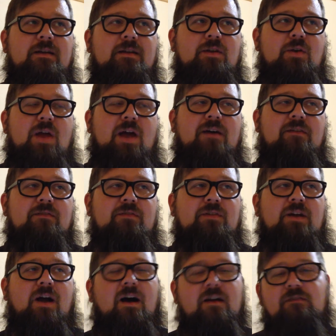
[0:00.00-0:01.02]
you'd have
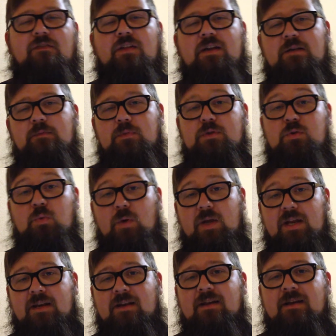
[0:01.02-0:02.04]
conflict
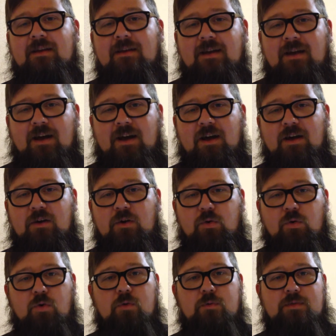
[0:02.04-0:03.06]
between
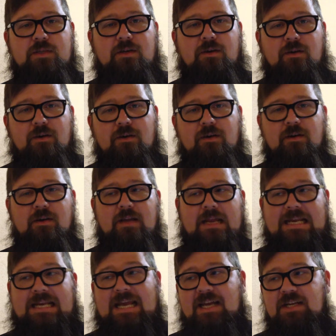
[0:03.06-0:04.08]
groups that are
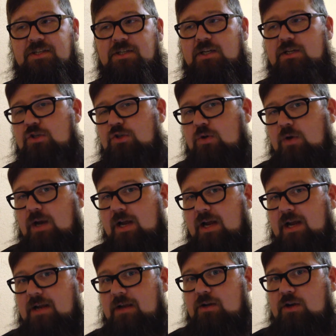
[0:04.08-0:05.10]
engaging in
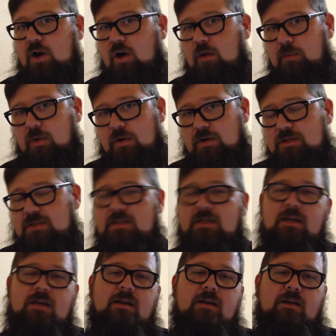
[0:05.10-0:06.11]
trade and commerce,
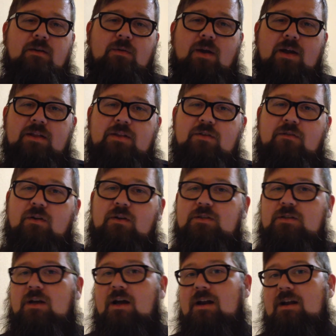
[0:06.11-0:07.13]
right? And you've
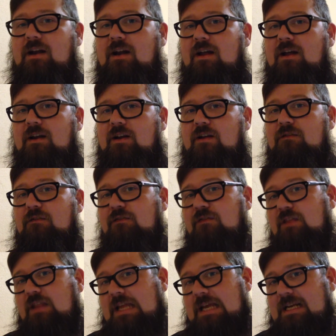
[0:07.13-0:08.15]
also got a
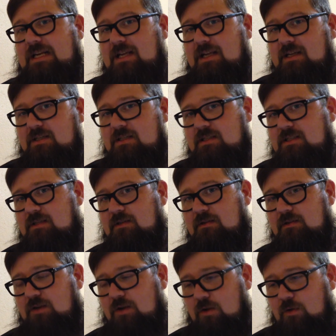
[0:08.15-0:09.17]
conflicting,
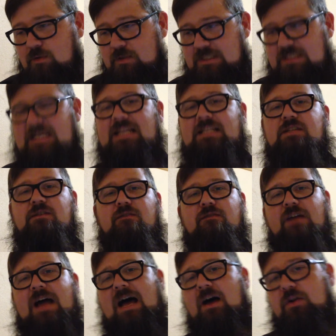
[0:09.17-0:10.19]
sets of
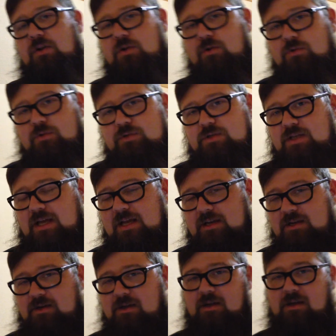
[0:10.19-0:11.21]
values
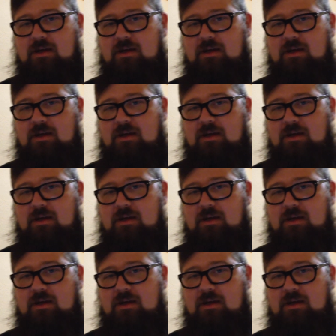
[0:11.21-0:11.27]
and